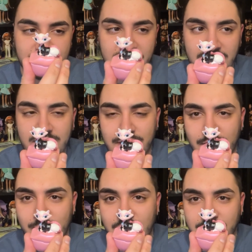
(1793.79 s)
like, you
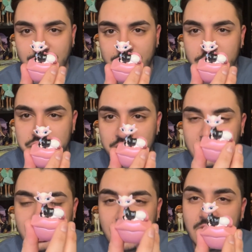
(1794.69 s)
know, a little cushion
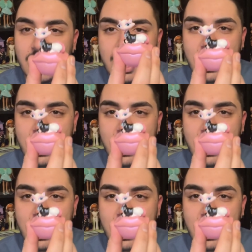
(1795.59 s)
here